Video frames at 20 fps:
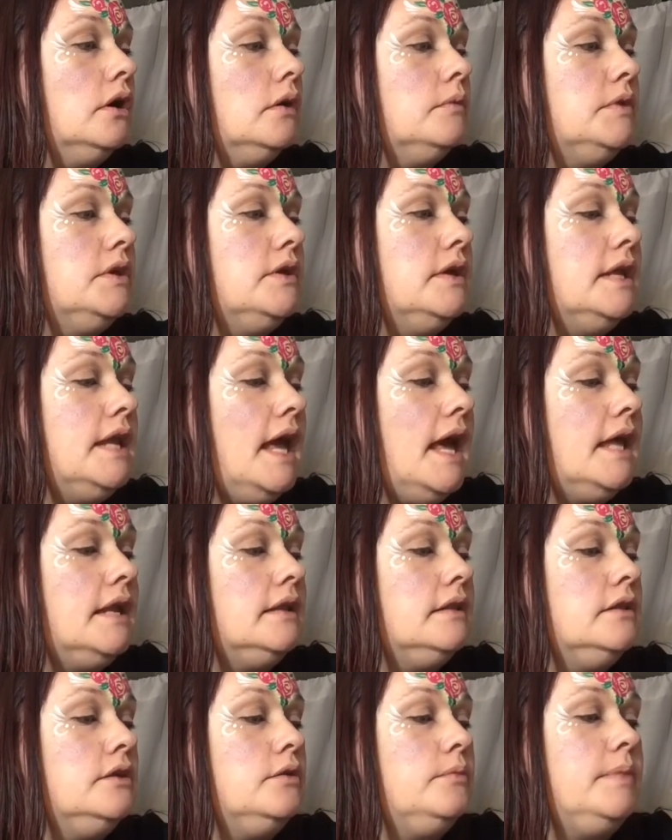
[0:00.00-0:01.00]
You can add
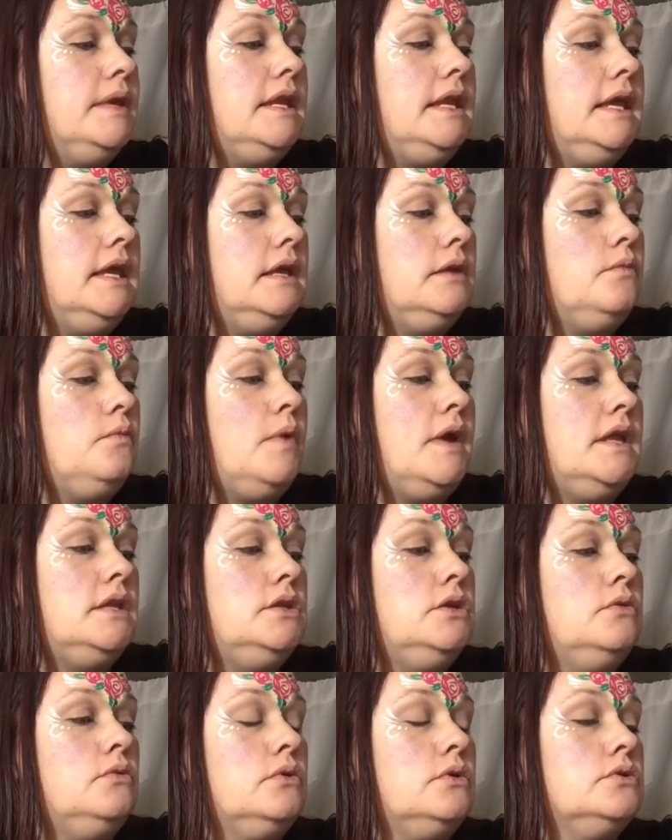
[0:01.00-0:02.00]
a little bit in
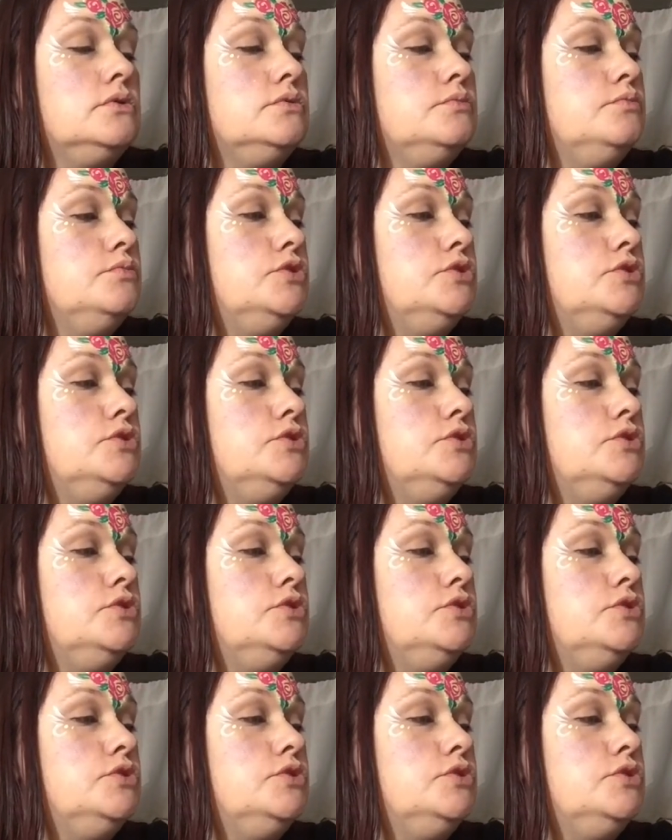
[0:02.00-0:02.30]
when you're